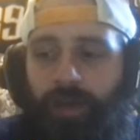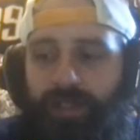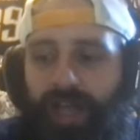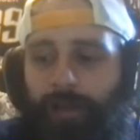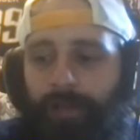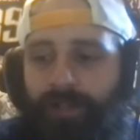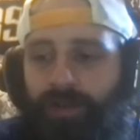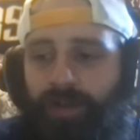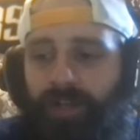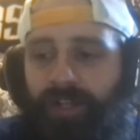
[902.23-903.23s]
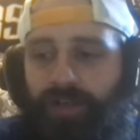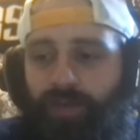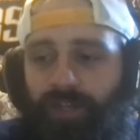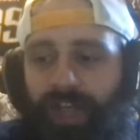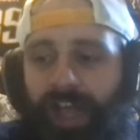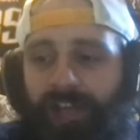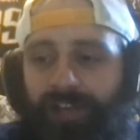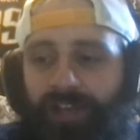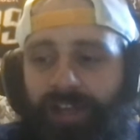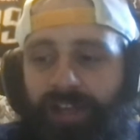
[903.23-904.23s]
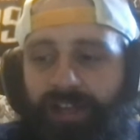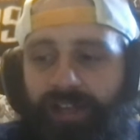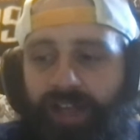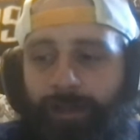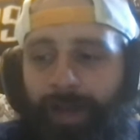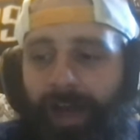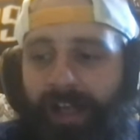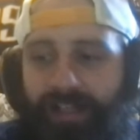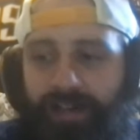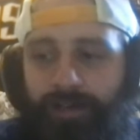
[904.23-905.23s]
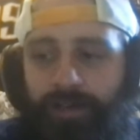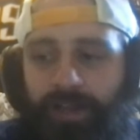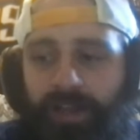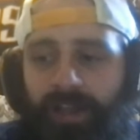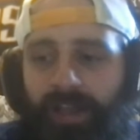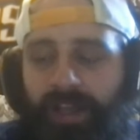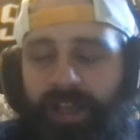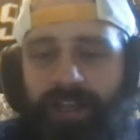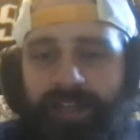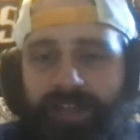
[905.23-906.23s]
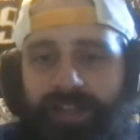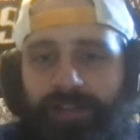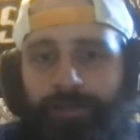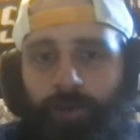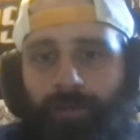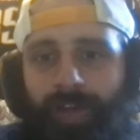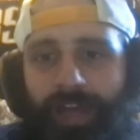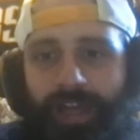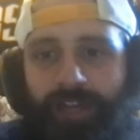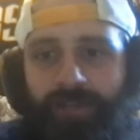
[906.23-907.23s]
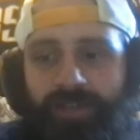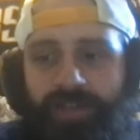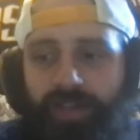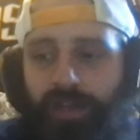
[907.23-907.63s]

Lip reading: was an opportunity to really highlight a positive thing in a season full of negatives,